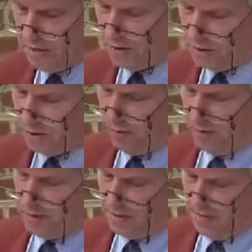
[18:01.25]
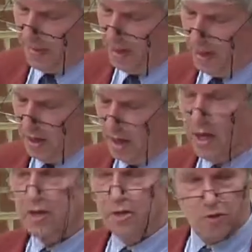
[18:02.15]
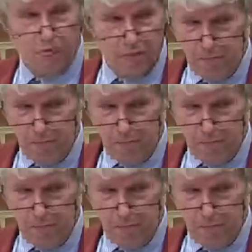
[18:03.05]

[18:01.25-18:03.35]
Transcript: for Sufism. The Sufi